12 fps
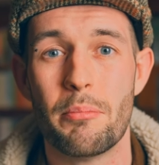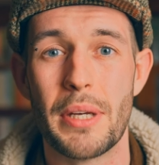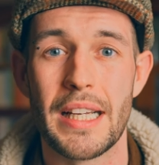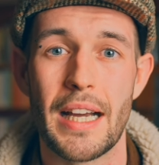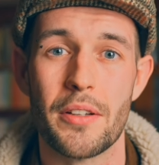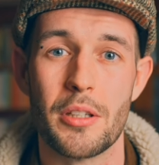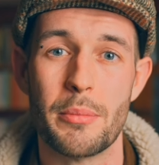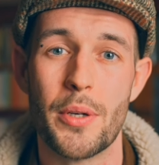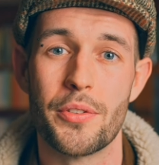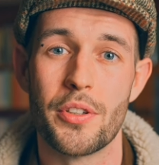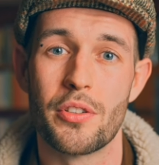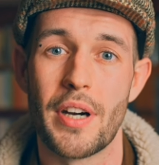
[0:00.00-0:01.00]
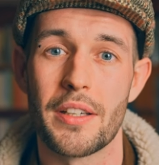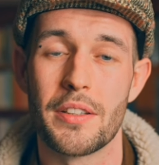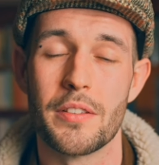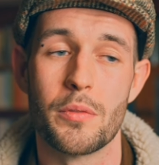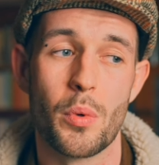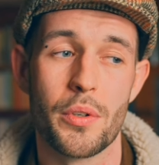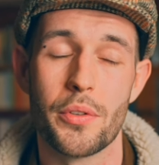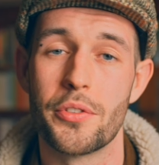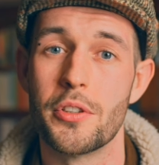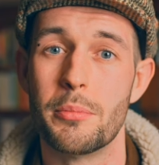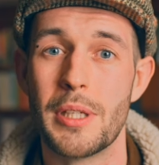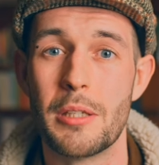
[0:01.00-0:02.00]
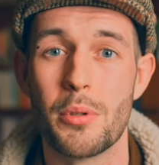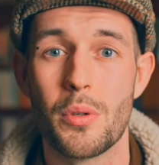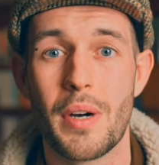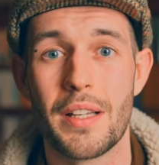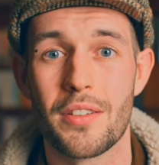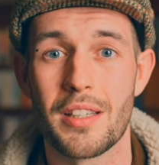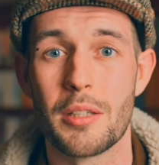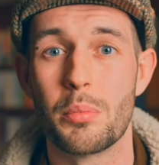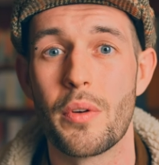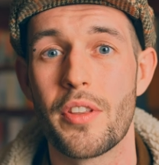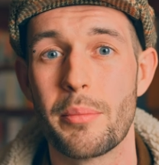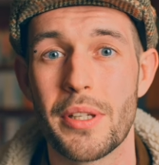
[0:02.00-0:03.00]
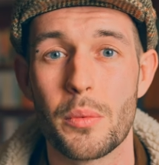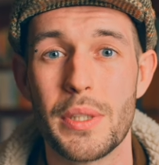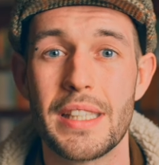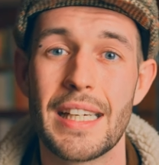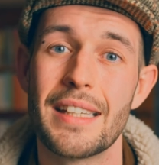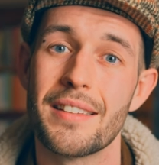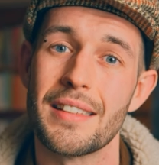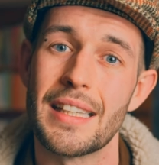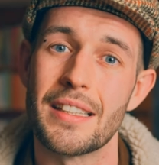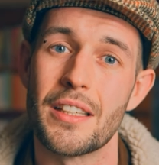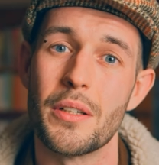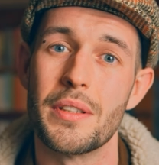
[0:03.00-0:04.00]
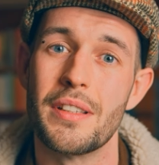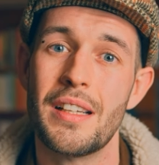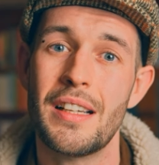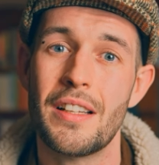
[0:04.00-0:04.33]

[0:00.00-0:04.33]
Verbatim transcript: pick out the most attractive one or two people and sleep with them on the weekend and then go and